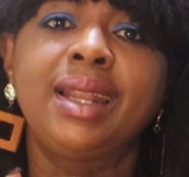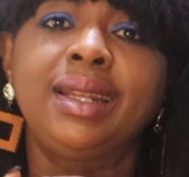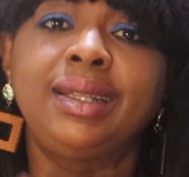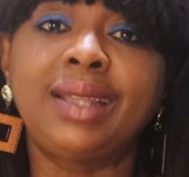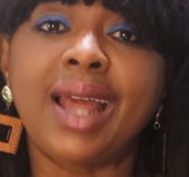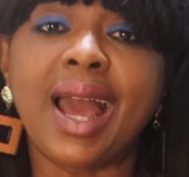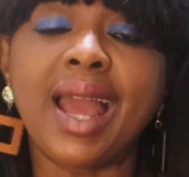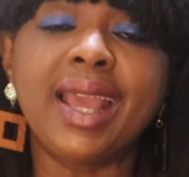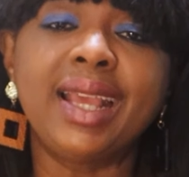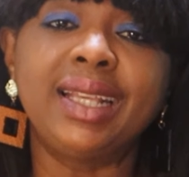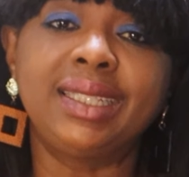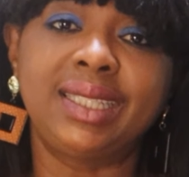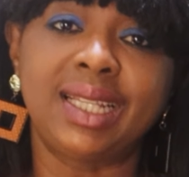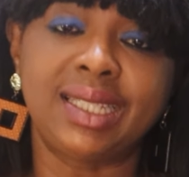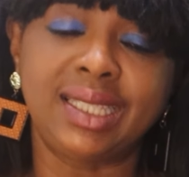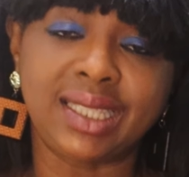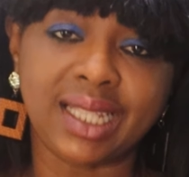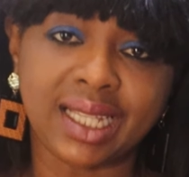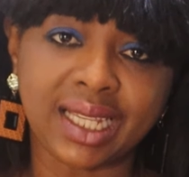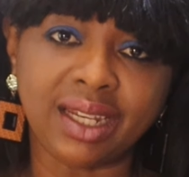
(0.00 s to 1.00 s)
That is
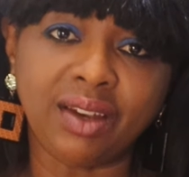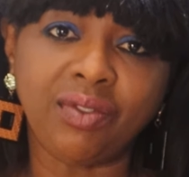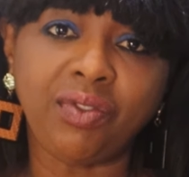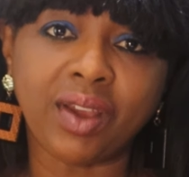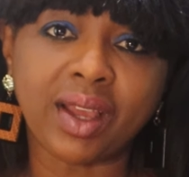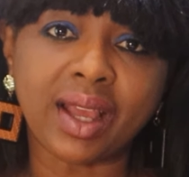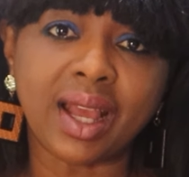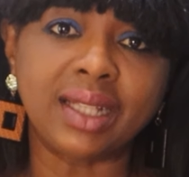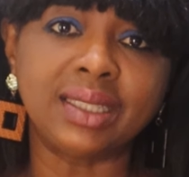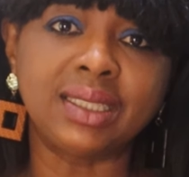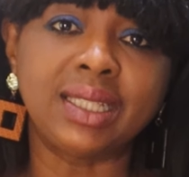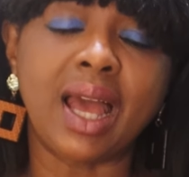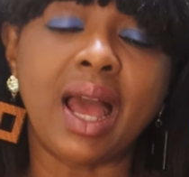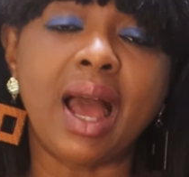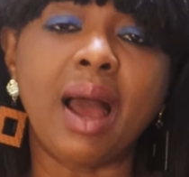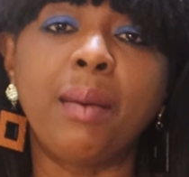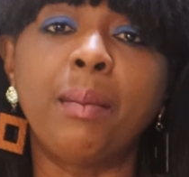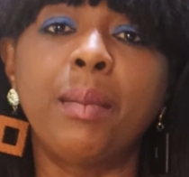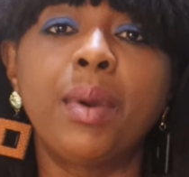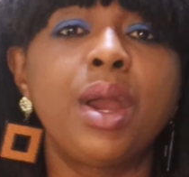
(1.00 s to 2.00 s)
a significant
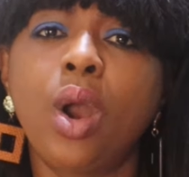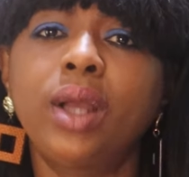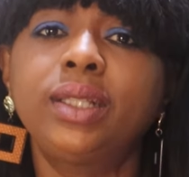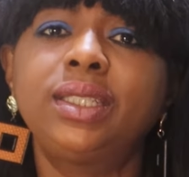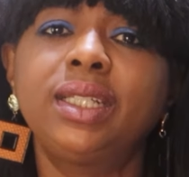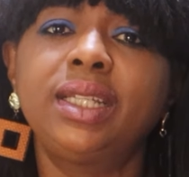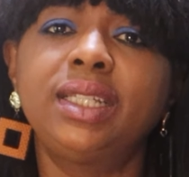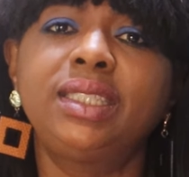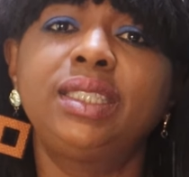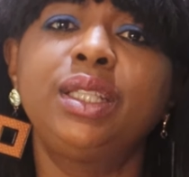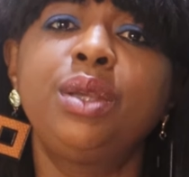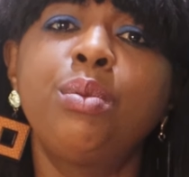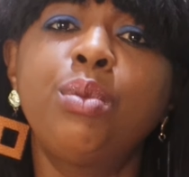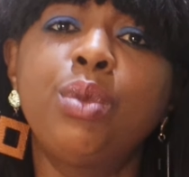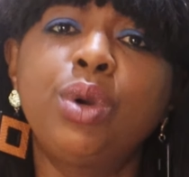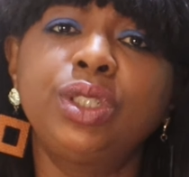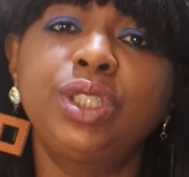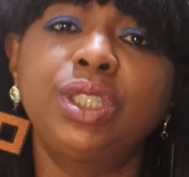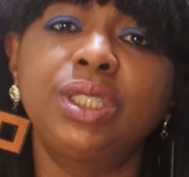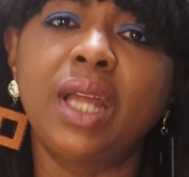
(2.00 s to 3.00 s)
harm. What is
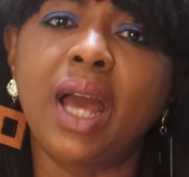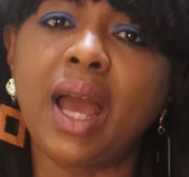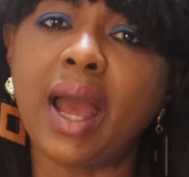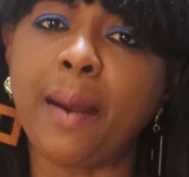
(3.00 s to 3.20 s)
emotional